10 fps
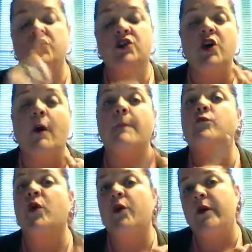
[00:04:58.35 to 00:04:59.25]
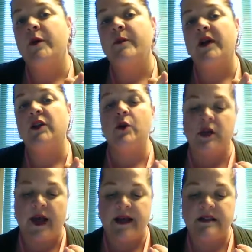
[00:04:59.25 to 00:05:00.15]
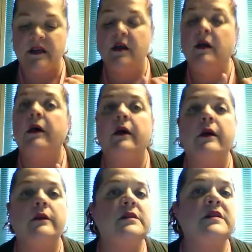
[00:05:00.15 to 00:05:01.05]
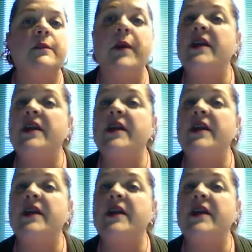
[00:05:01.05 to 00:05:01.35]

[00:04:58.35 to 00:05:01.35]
So, what do I mean by localized? the